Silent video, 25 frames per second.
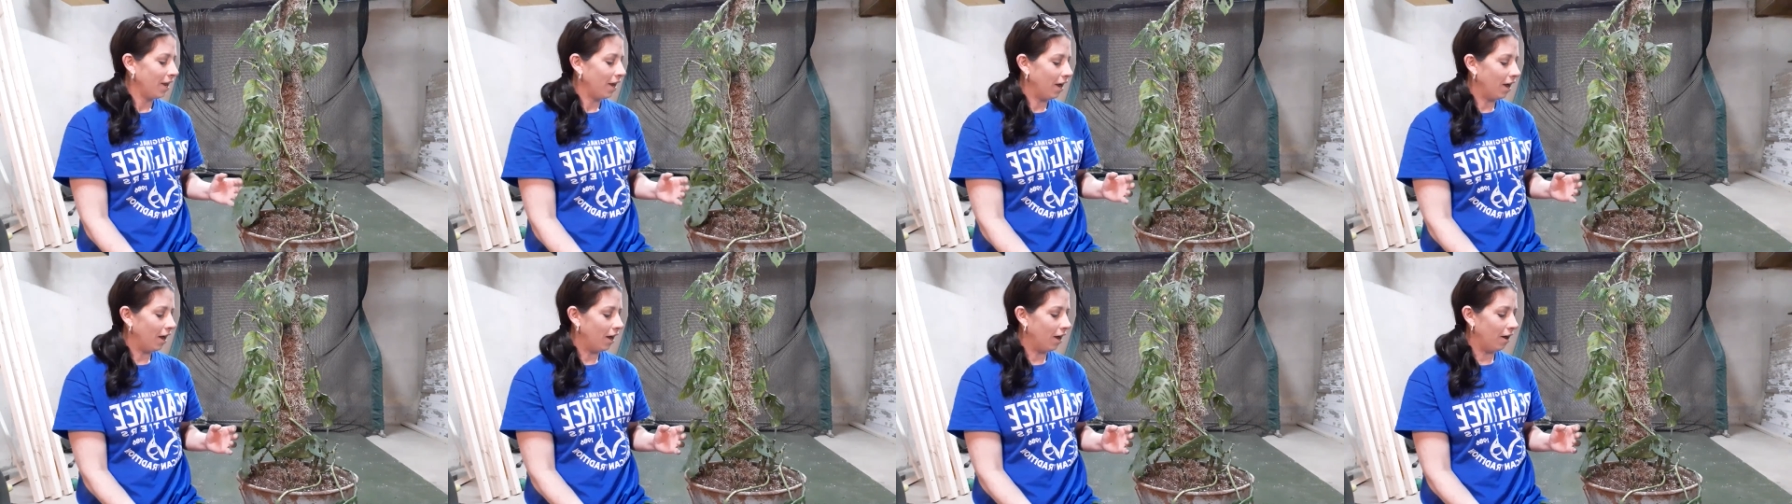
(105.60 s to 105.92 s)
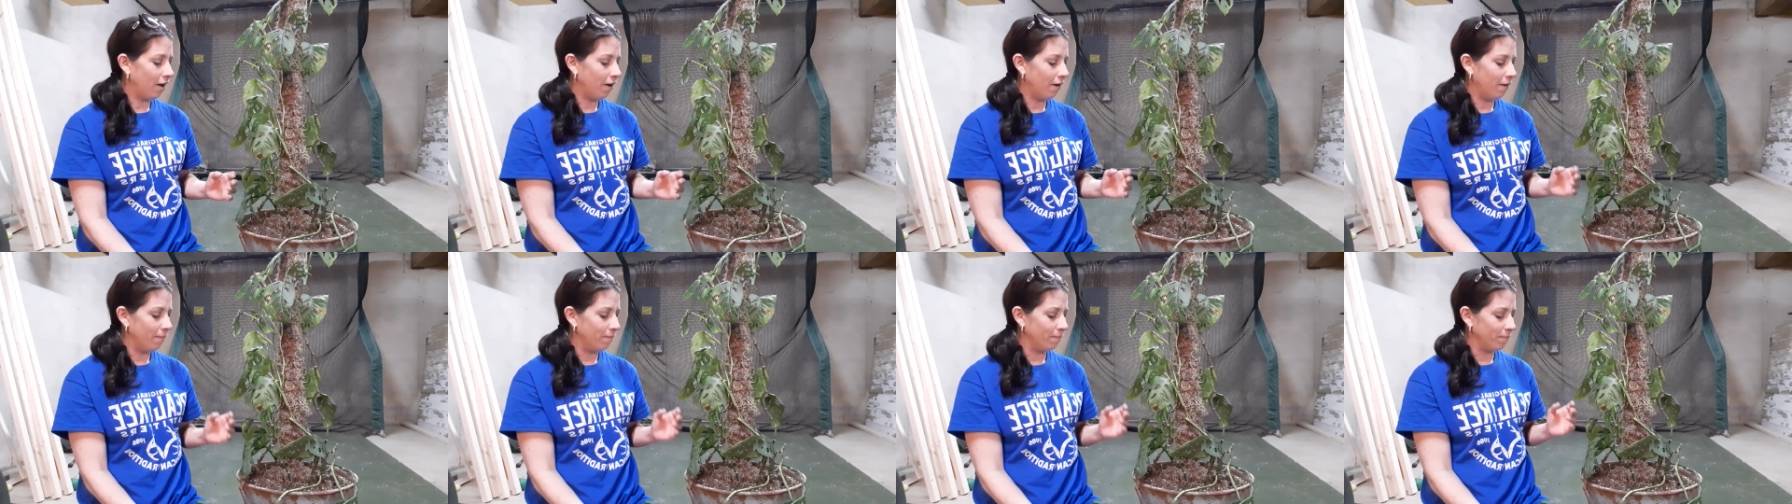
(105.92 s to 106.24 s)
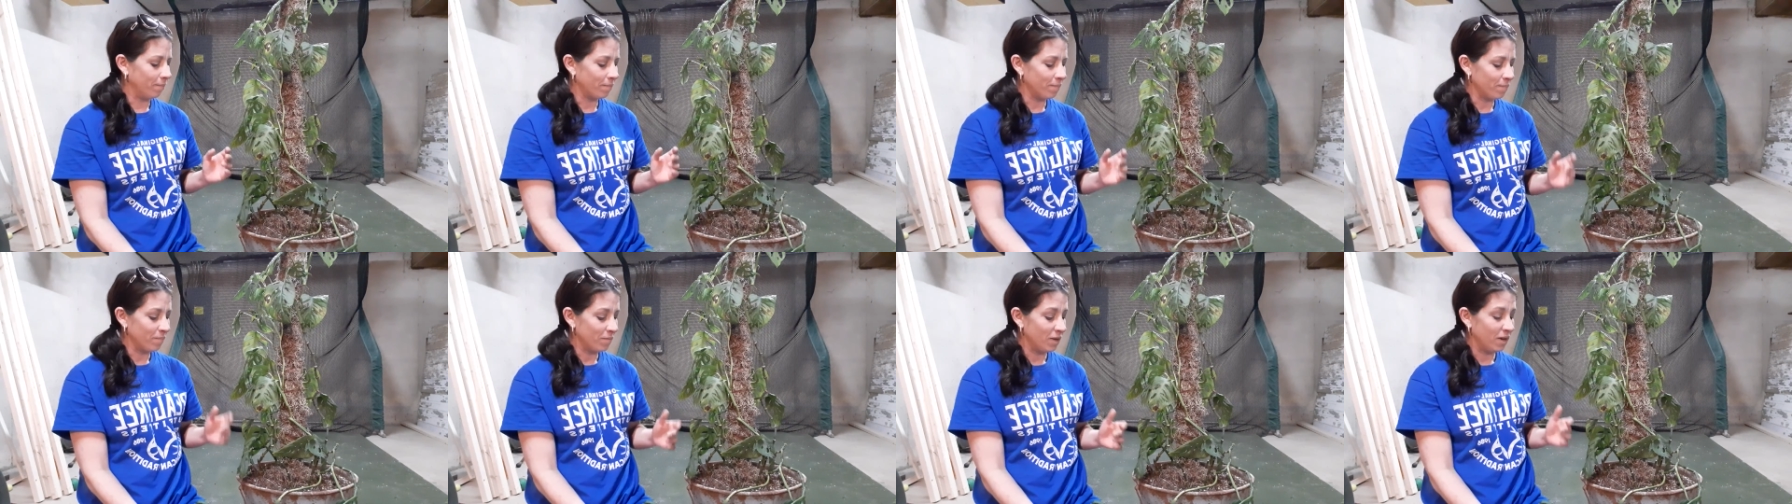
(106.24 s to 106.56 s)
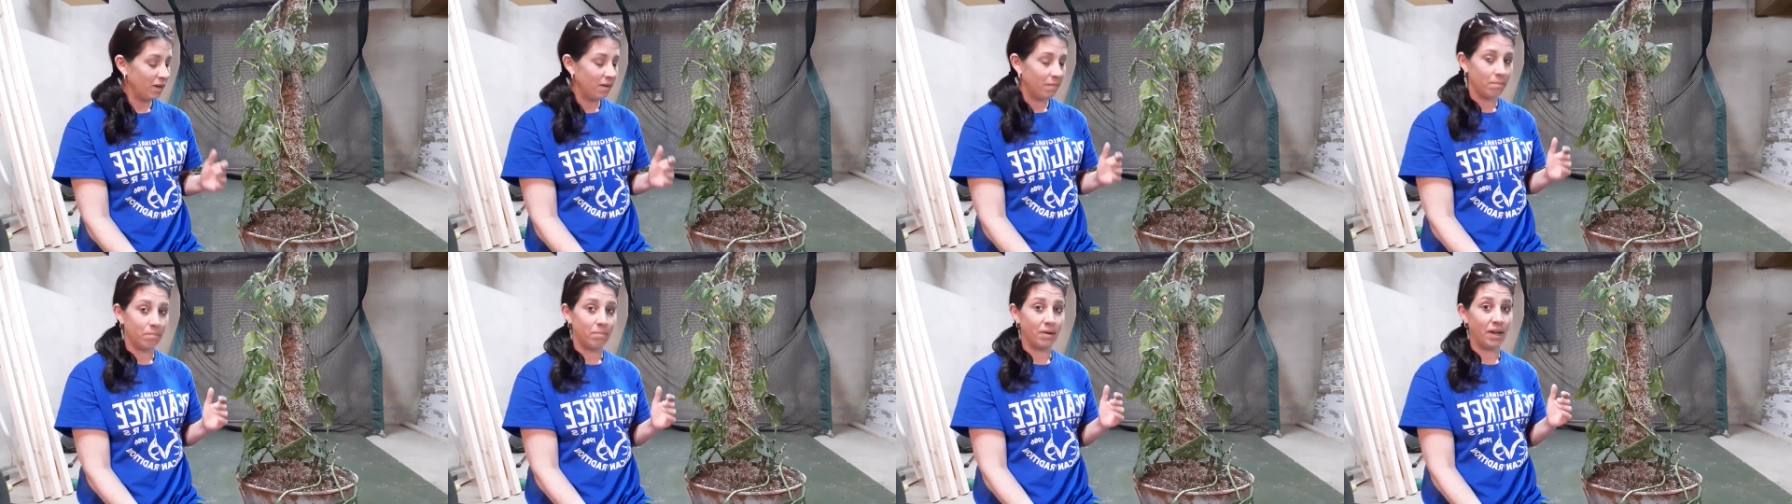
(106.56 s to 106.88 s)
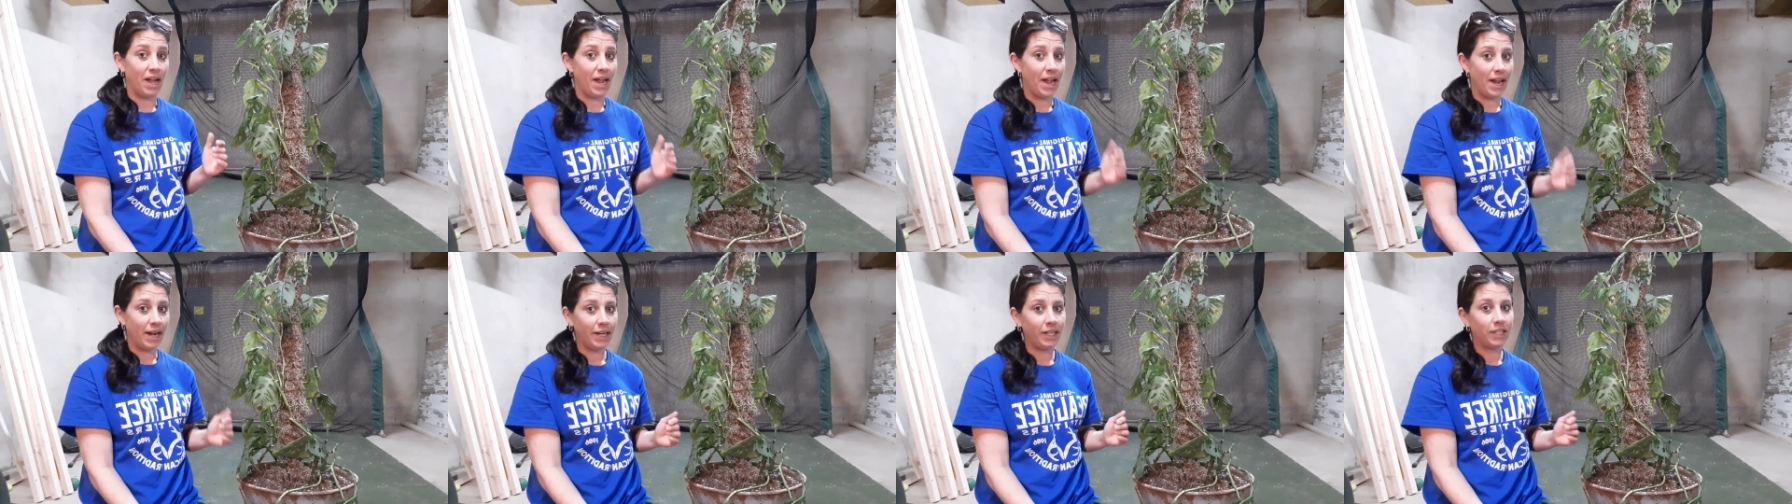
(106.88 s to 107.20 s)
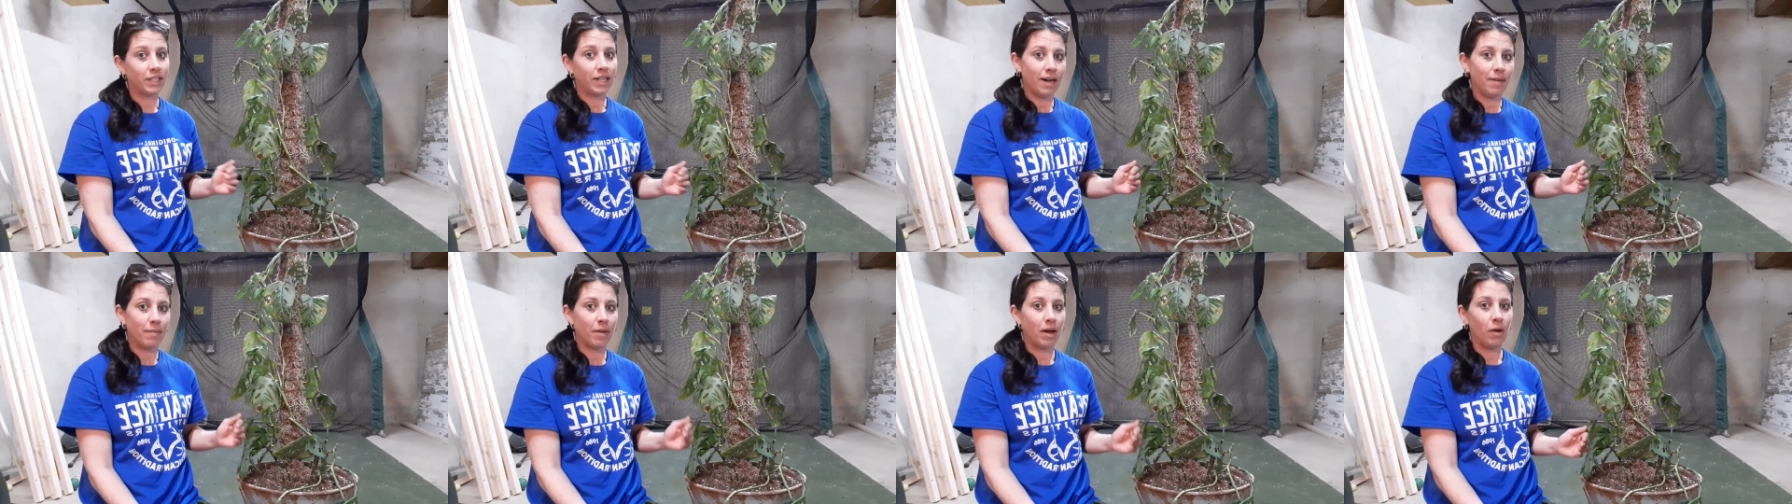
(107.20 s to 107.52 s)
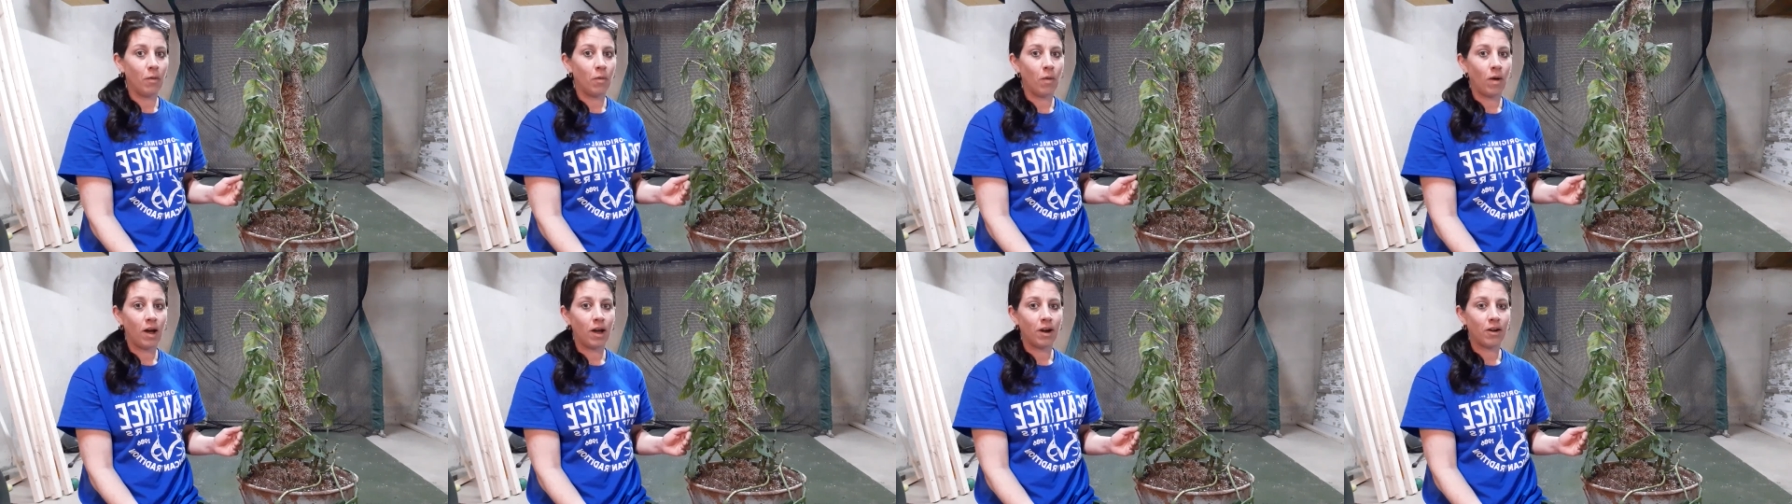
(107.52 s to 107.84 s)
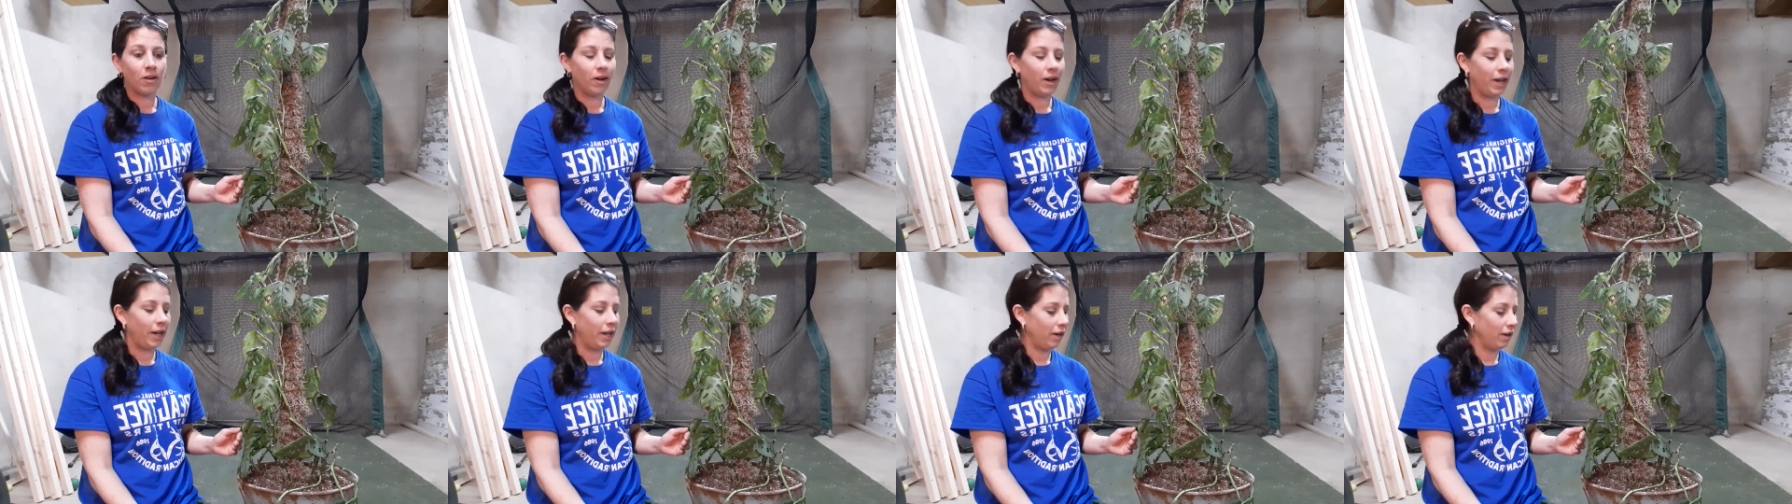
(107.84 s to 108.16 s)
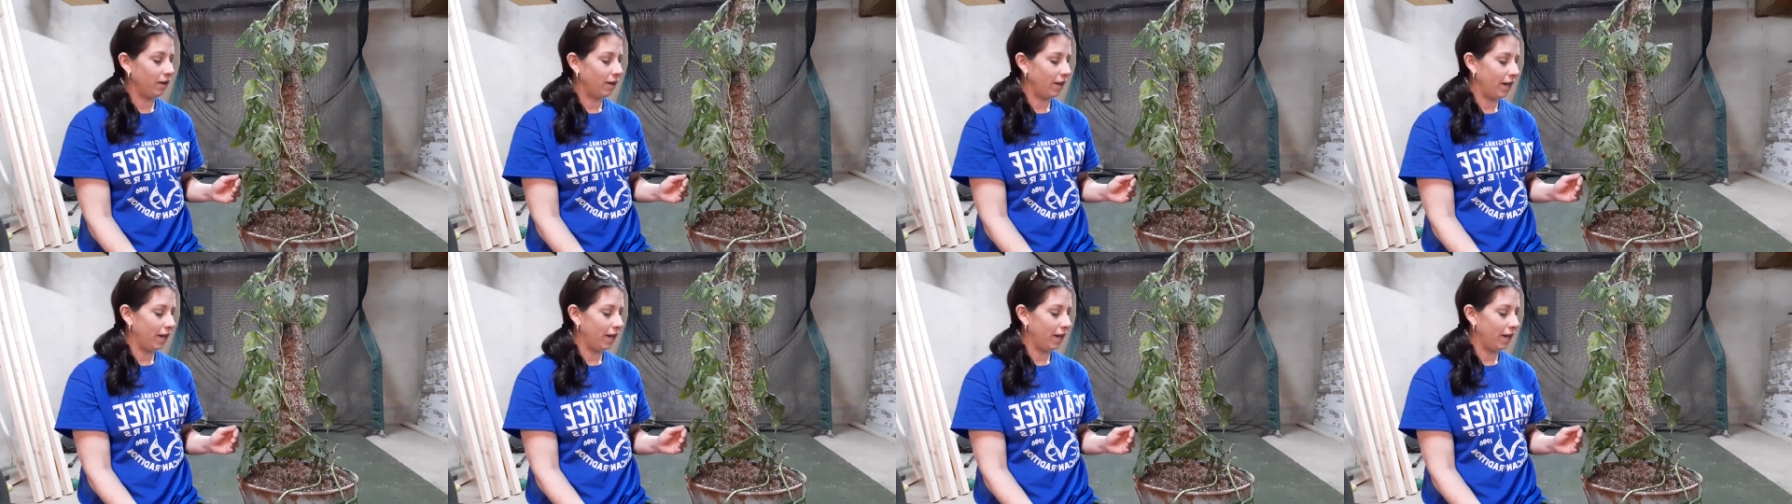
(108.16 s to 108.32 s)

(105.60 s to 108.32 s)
Um, but anytime I water it,